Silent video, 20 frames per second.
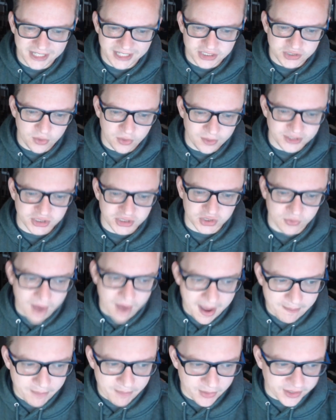toys,
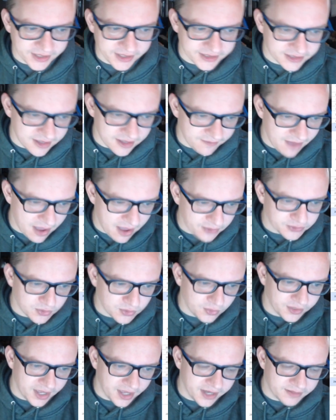scrapbooking stuff,
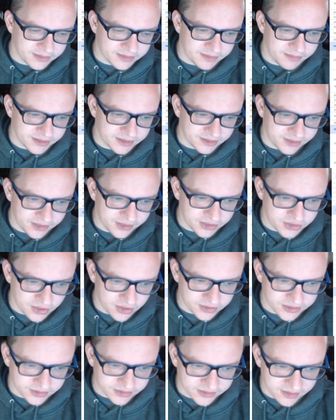household items, and miscellaneous
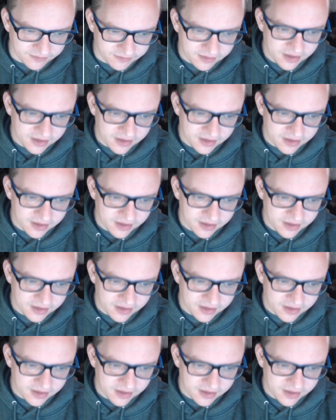yard sale stuff.